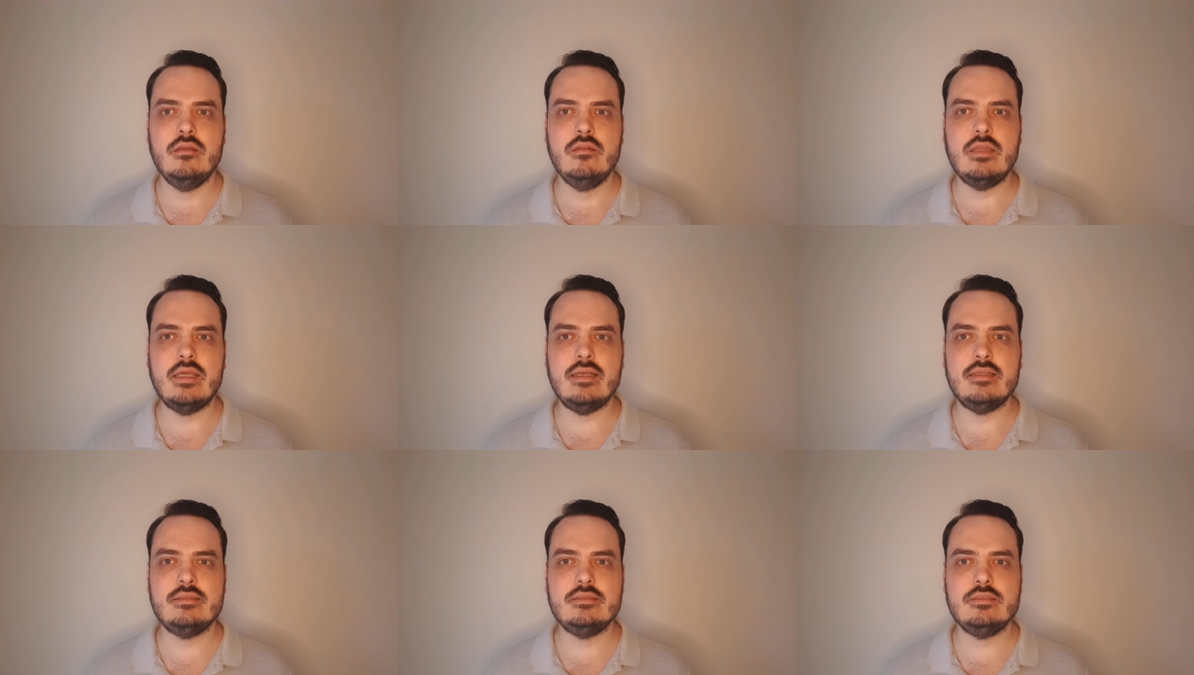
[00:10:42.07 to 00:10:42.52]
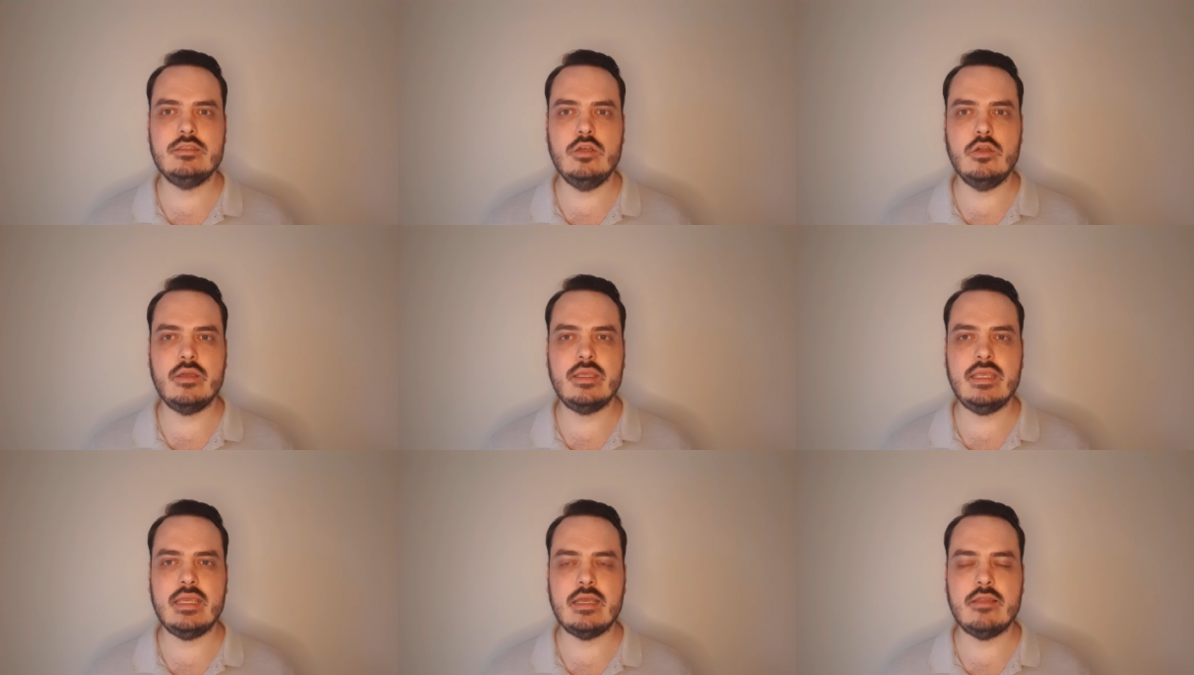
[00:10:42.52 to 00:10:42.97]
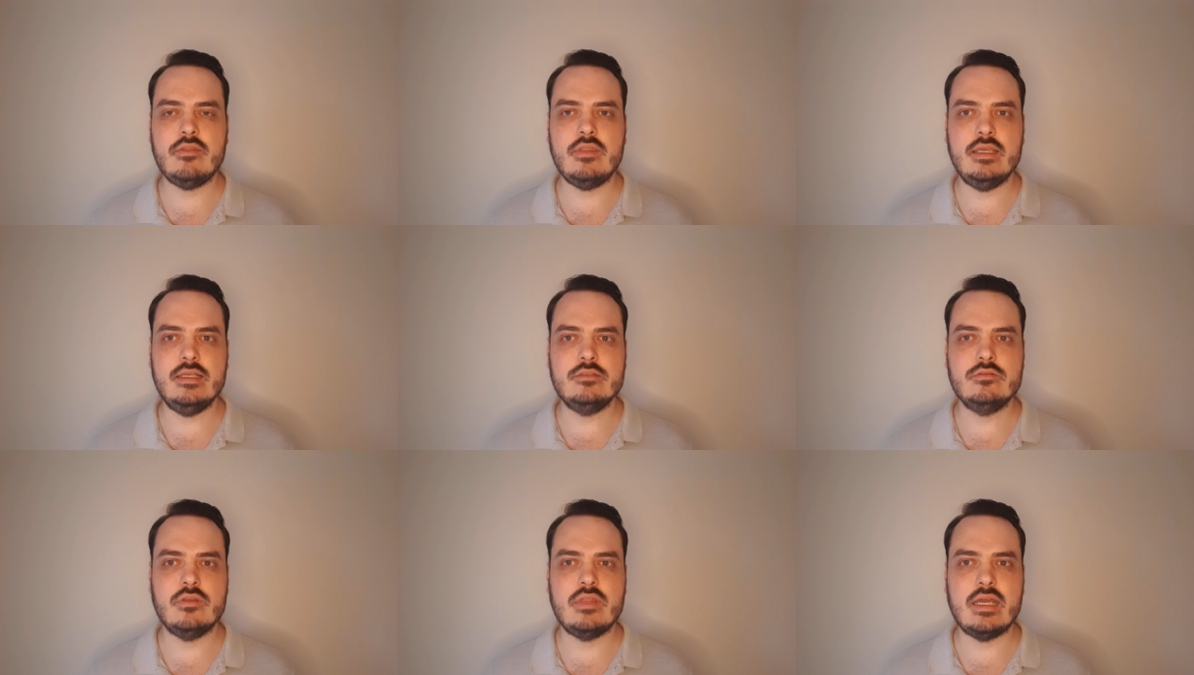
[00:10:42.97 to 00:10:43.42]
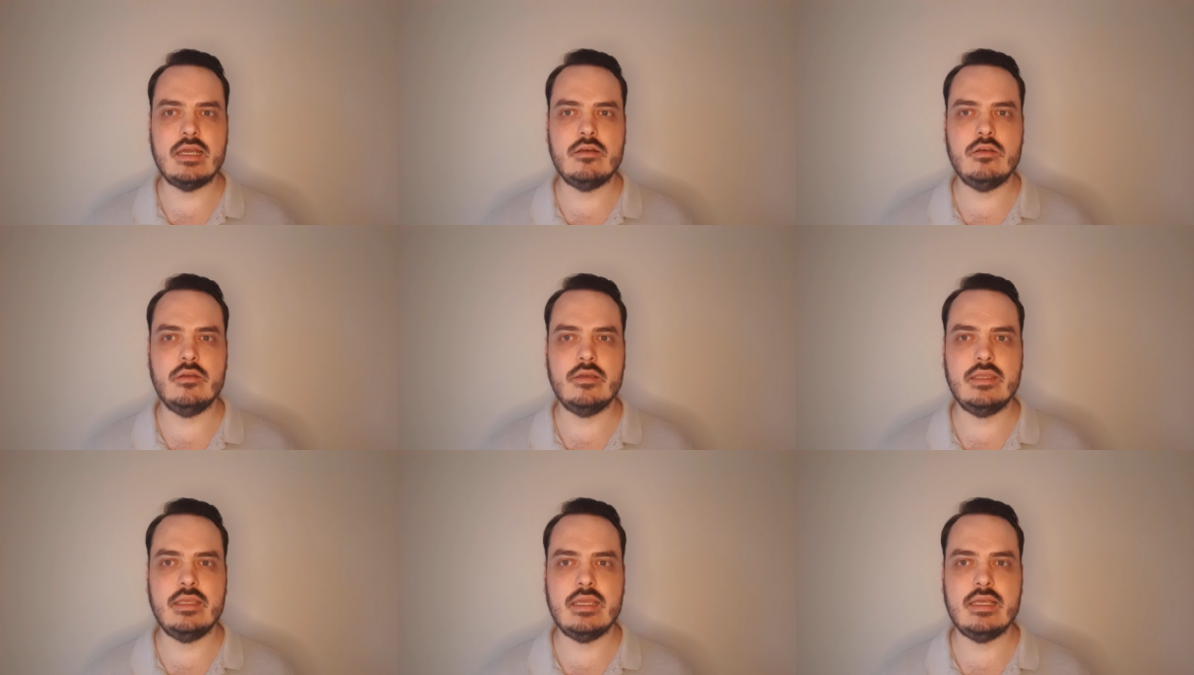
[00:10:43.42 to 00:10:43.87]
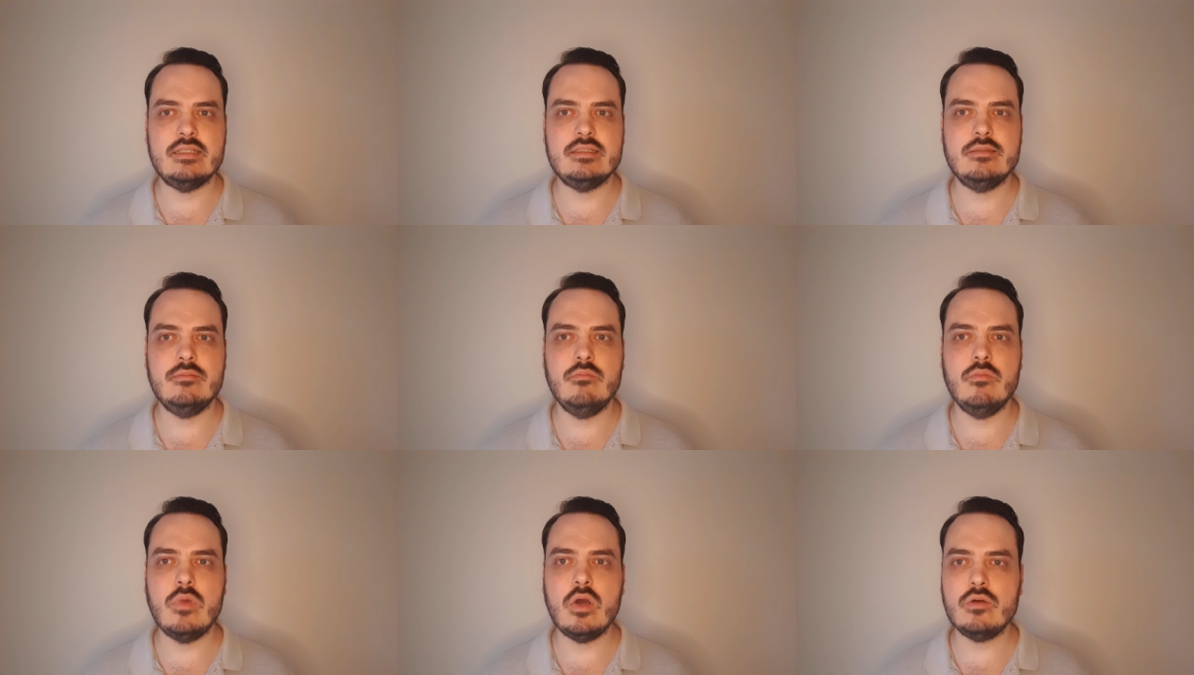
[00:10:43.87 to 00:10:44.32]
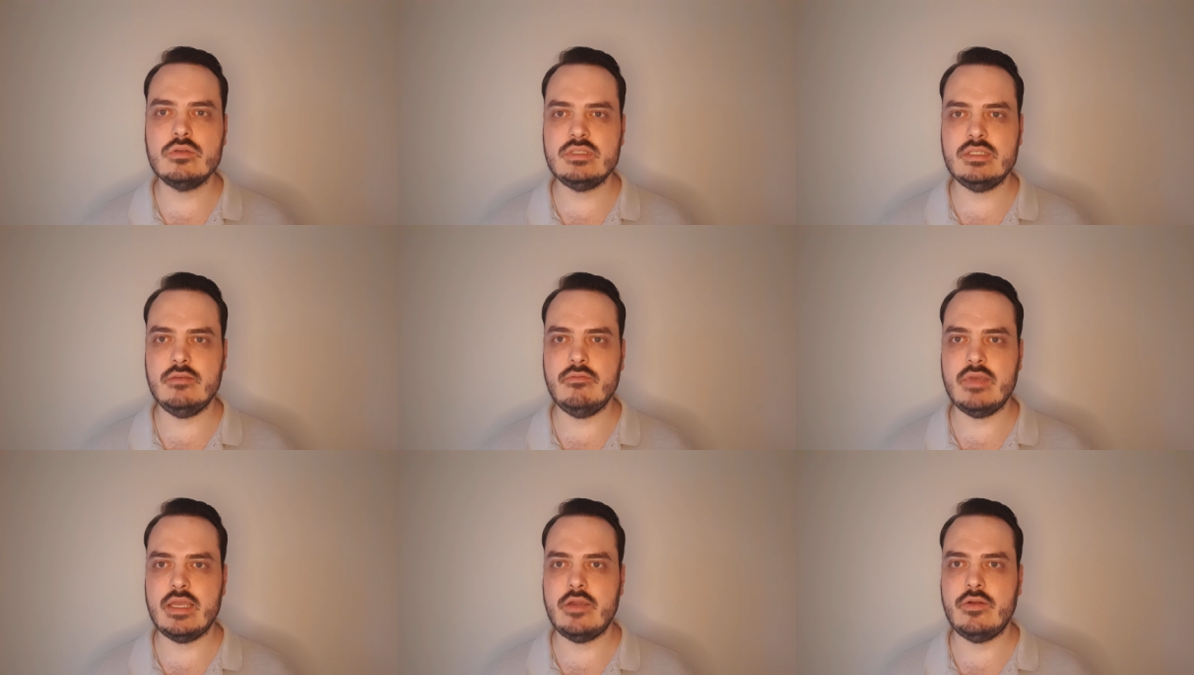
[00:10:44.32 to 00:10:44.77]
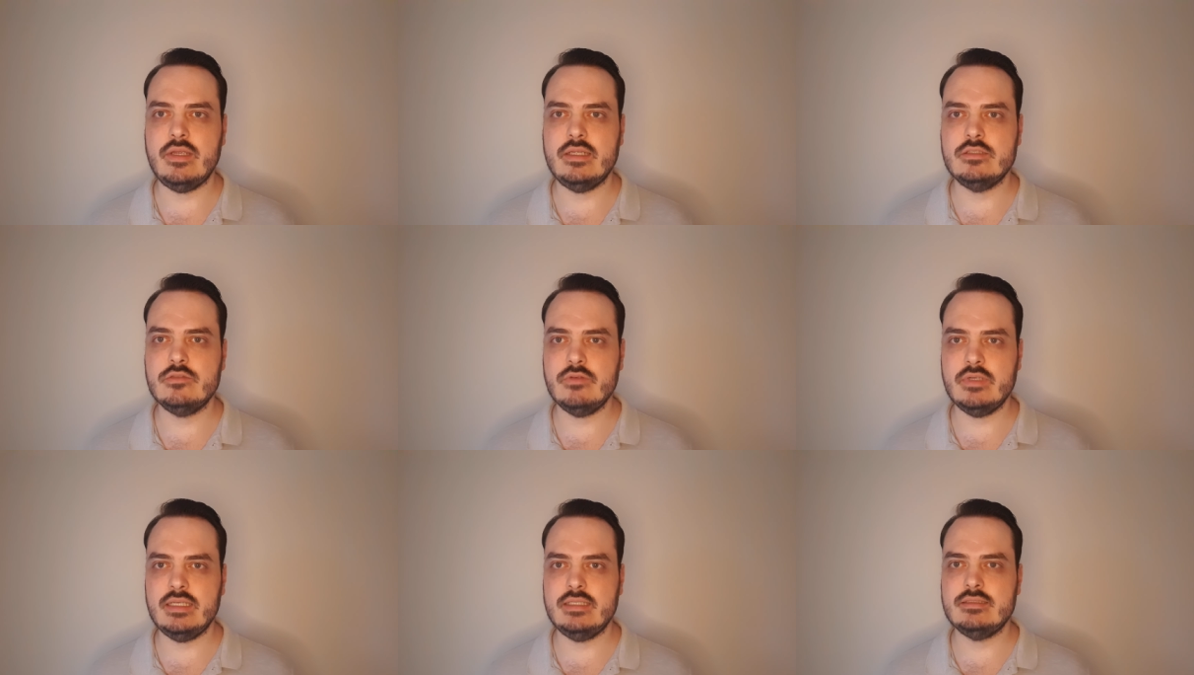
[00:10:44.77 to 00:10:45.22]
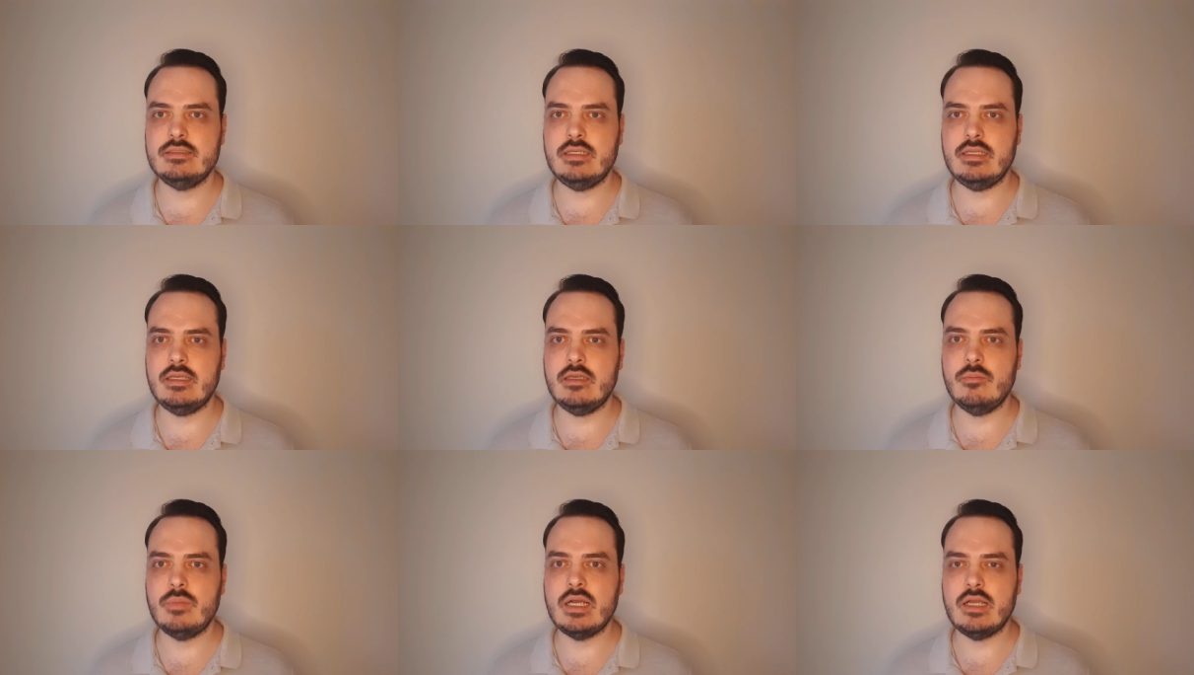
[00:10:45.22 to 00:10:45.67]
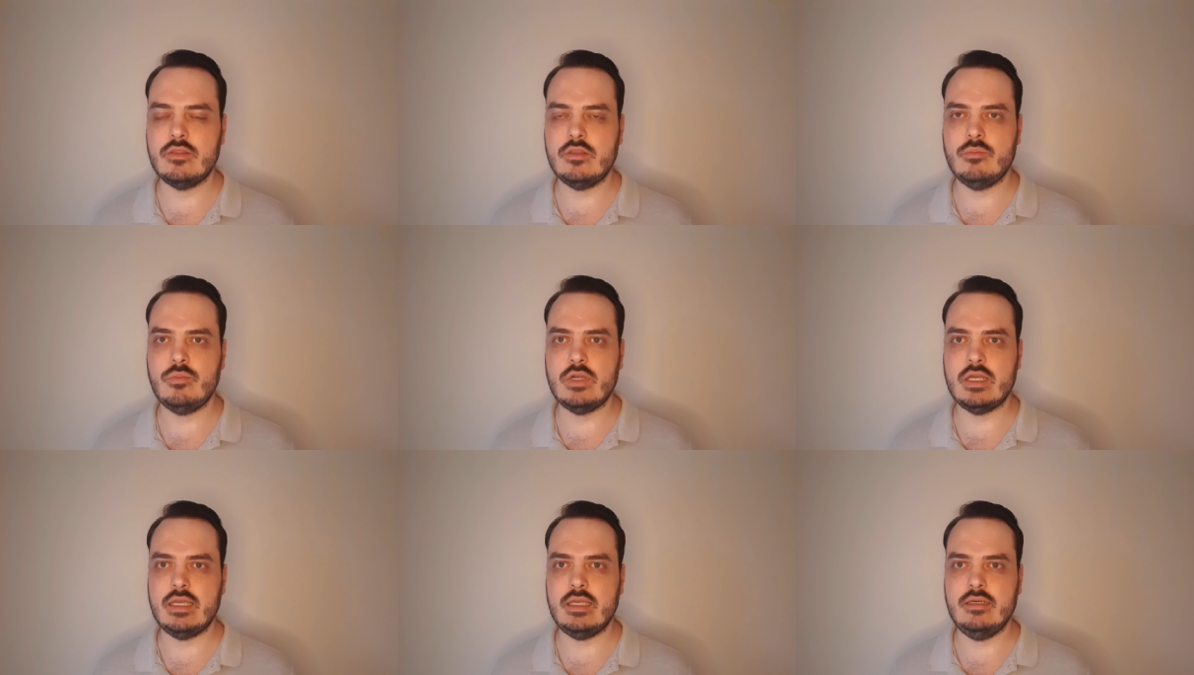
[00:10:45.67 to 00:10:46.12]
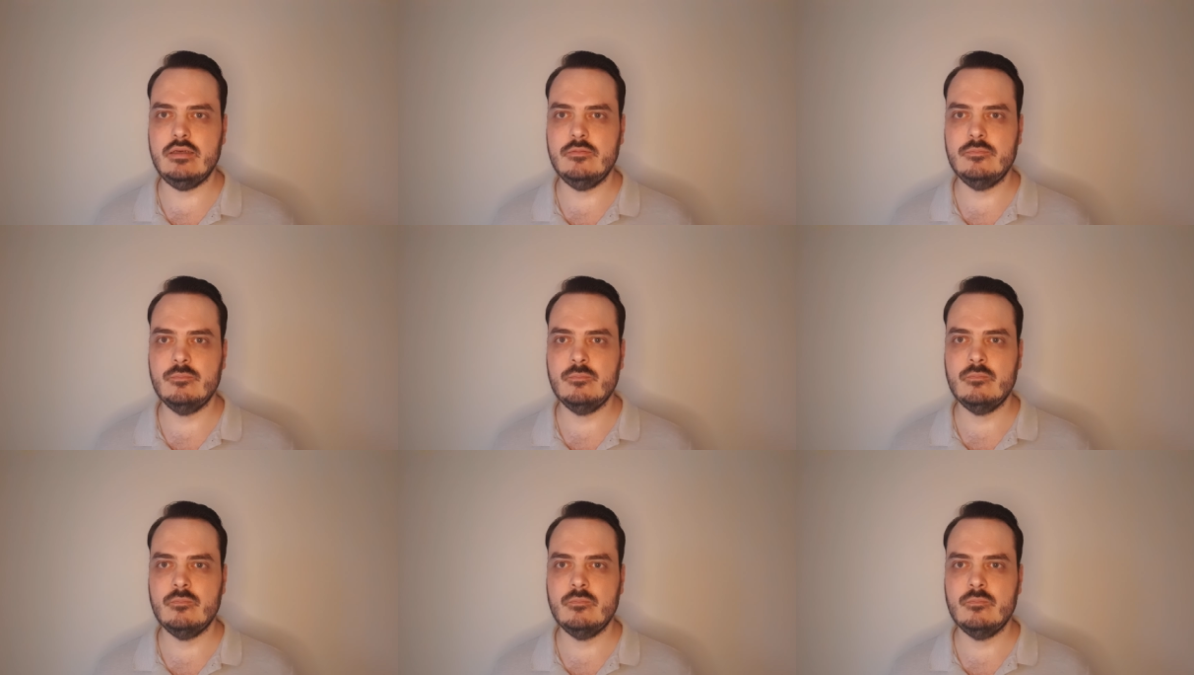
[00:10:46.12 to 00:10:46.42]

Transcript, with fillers: that's looking at things without looking at multivariate reasoning about the brain.